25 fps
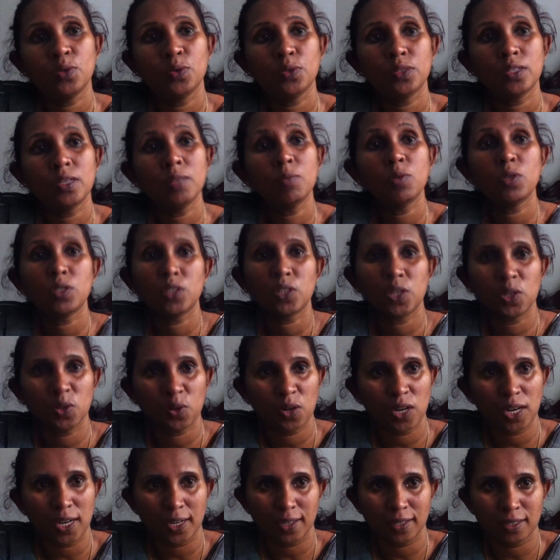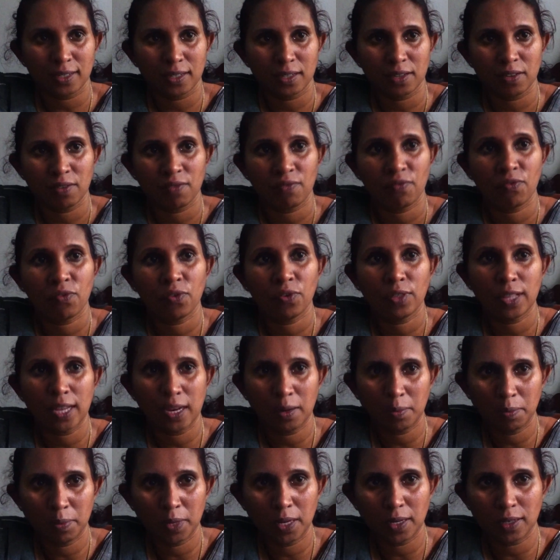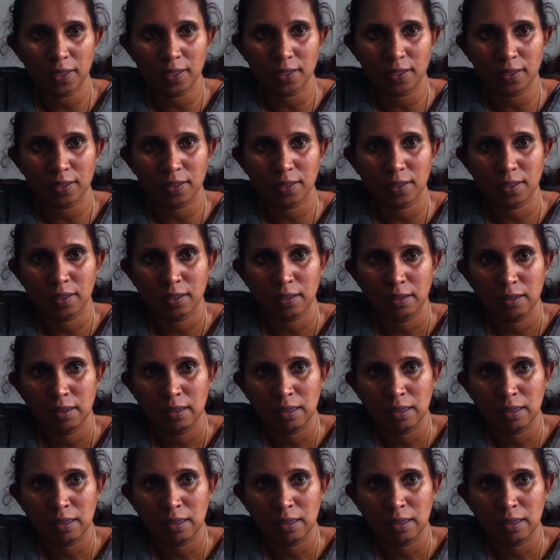use the mosquito nets for that patients.